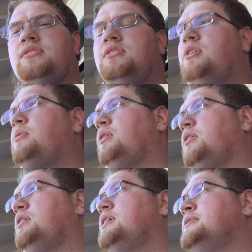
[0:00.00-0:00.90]

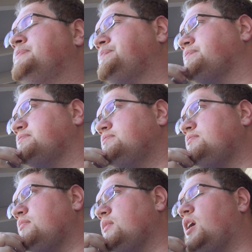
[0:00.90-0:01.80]
newer
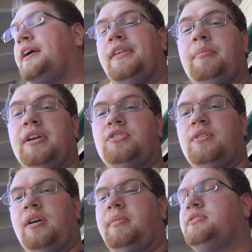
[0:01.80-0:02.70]
than my
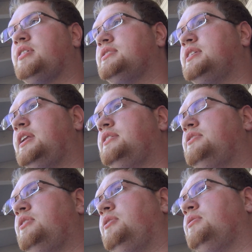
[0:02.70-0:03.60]
truck. My truck's an
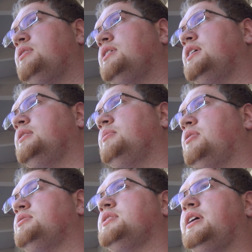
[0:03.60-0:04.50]
82 and the
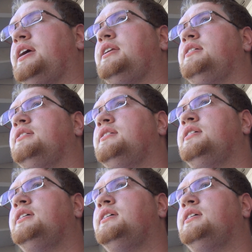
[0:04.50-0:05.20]
motor's a 90.